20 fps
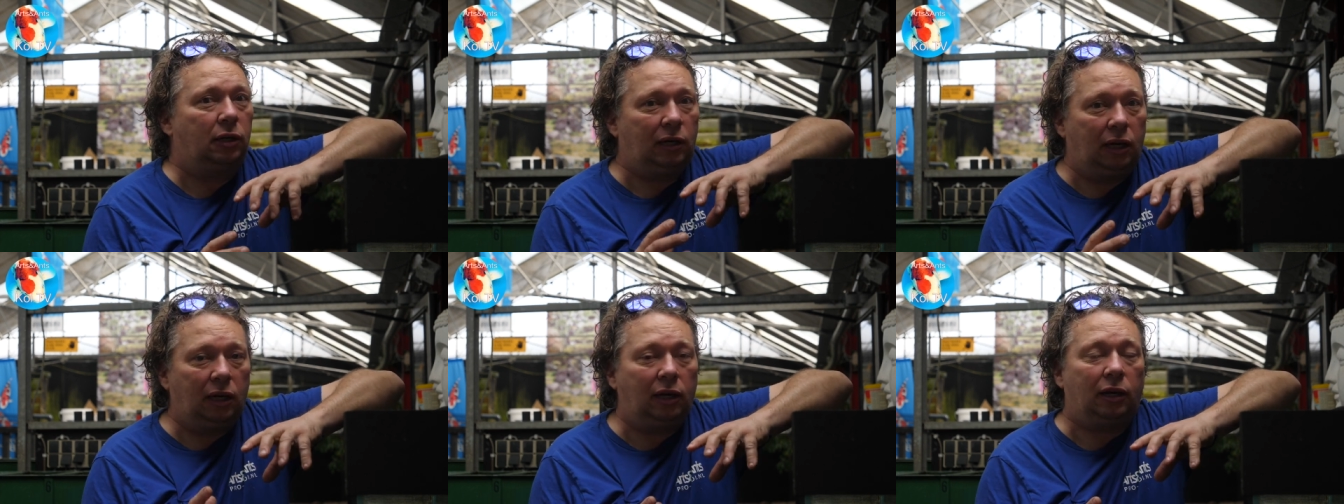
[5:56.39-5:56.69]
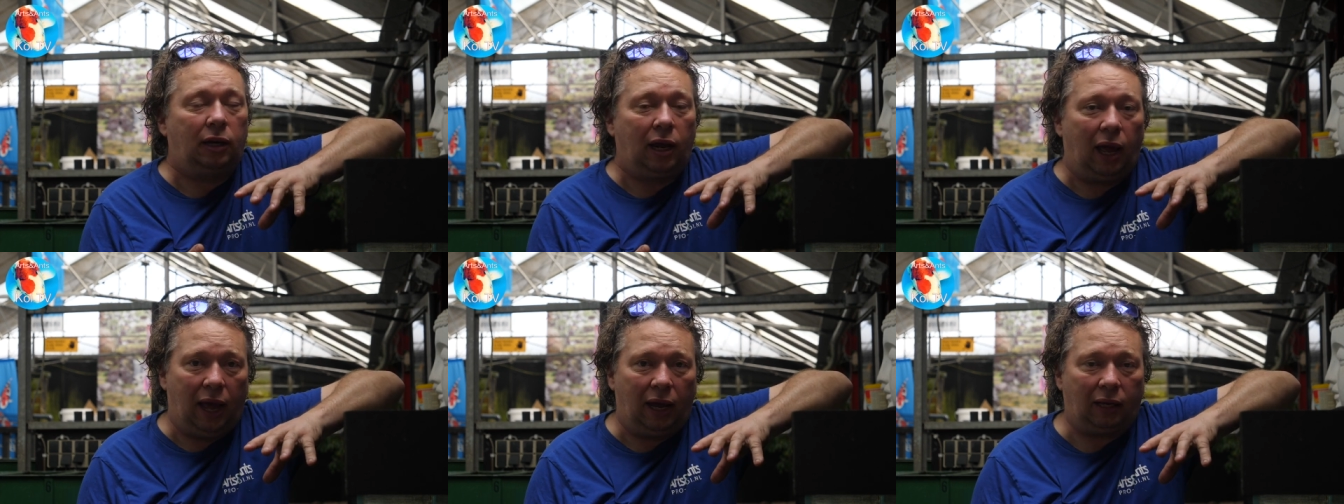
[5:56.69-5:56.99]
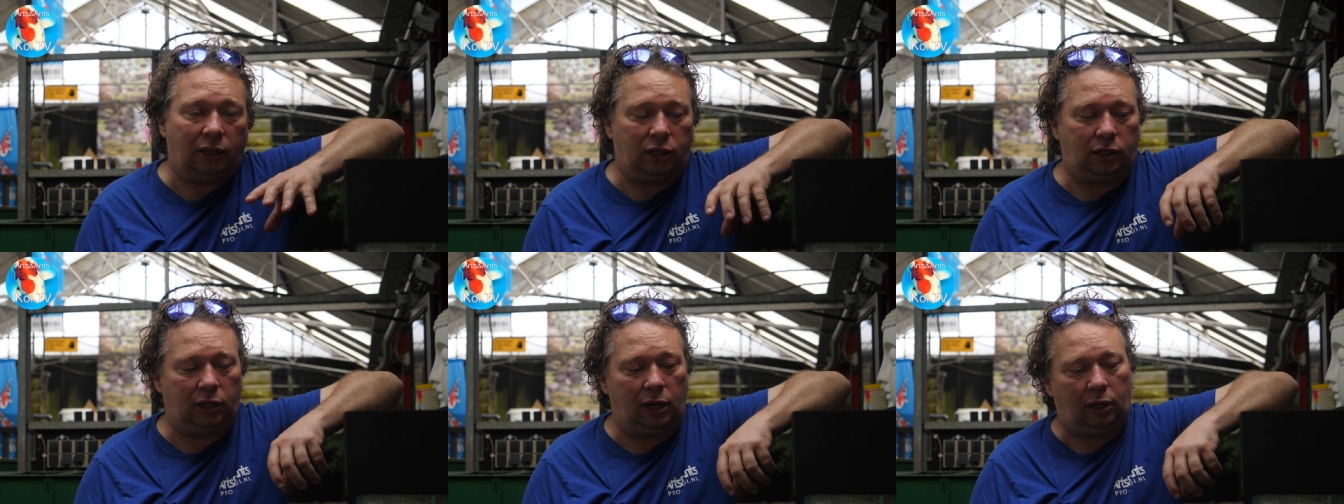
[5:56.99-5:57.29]
didn't
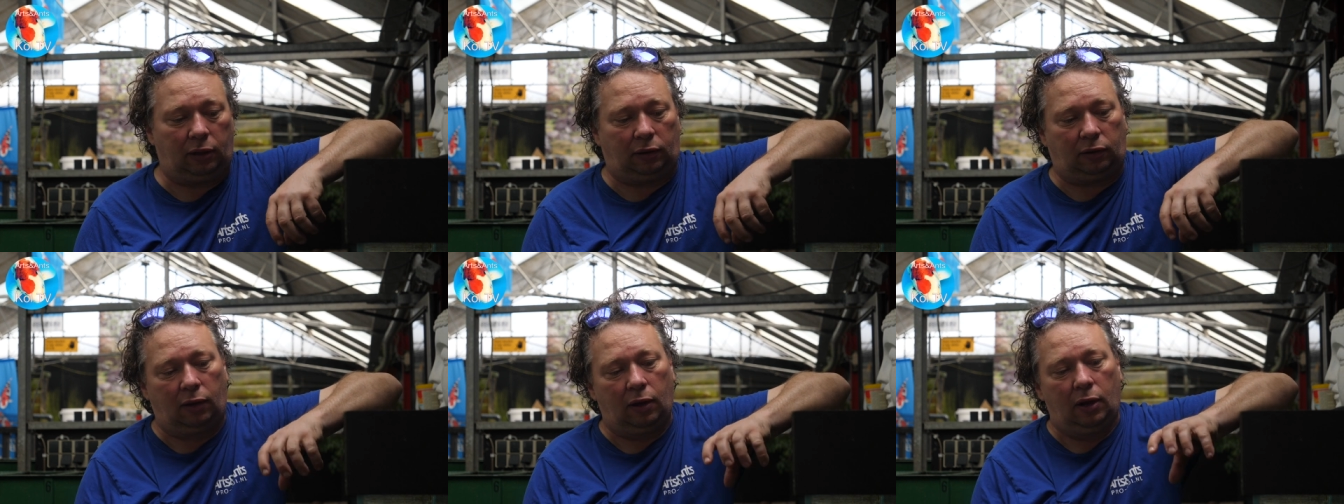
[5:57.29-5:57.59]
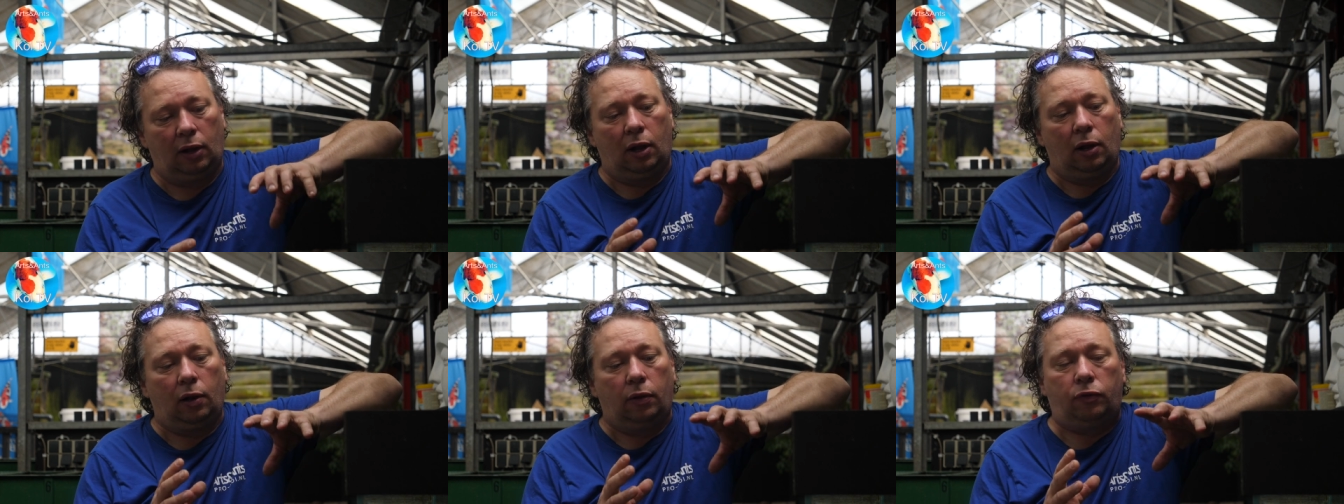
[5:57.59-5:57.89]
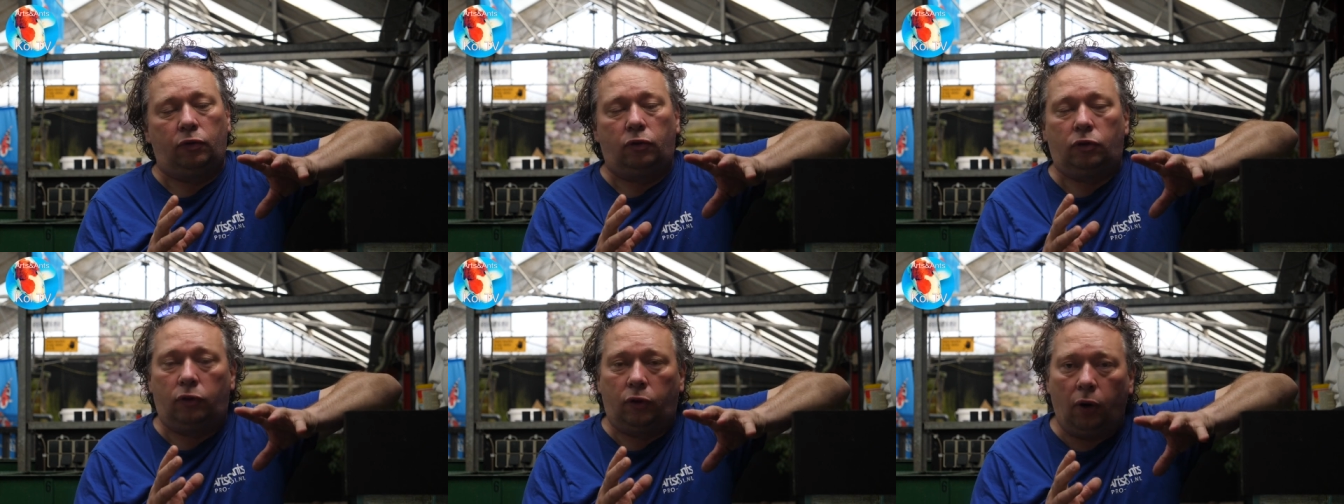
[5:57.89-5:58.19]
hatch yet,
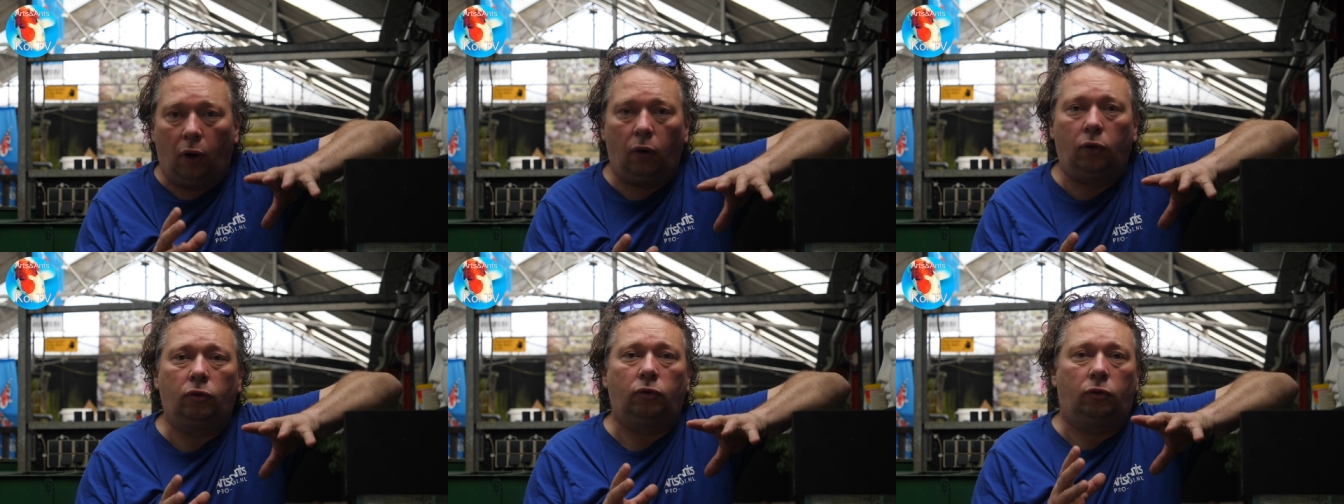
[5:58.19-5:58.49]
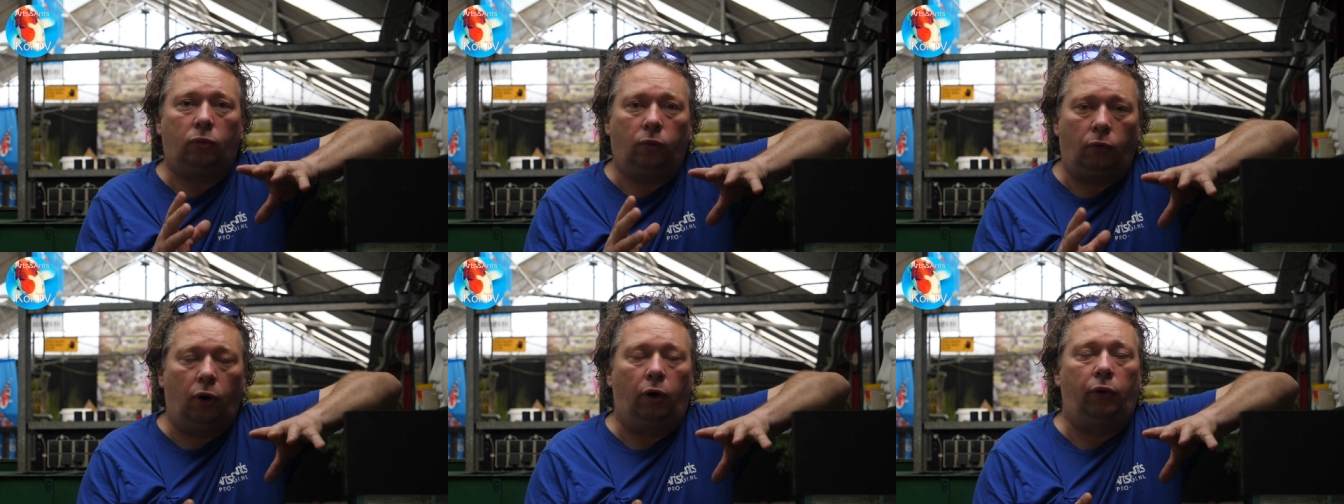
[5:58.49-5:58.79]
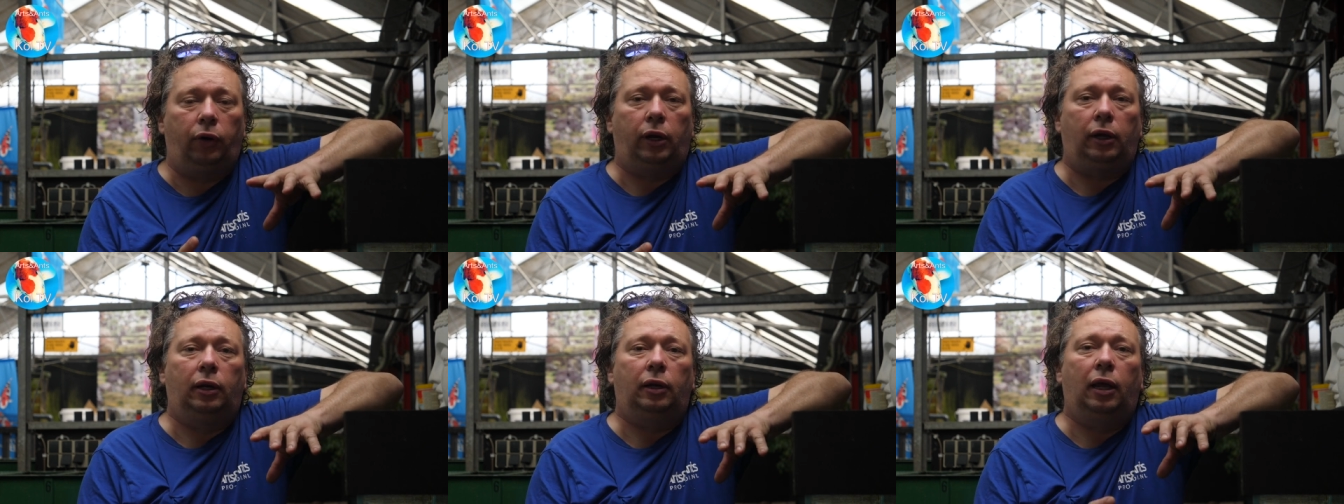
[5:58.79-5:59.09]
don't
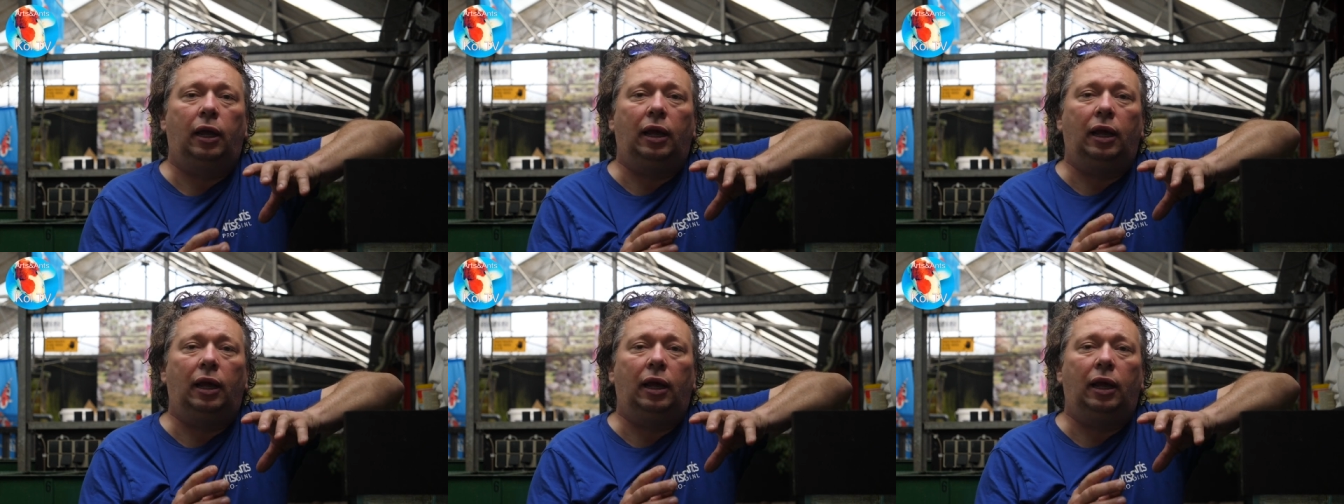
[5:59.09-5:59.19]
worry.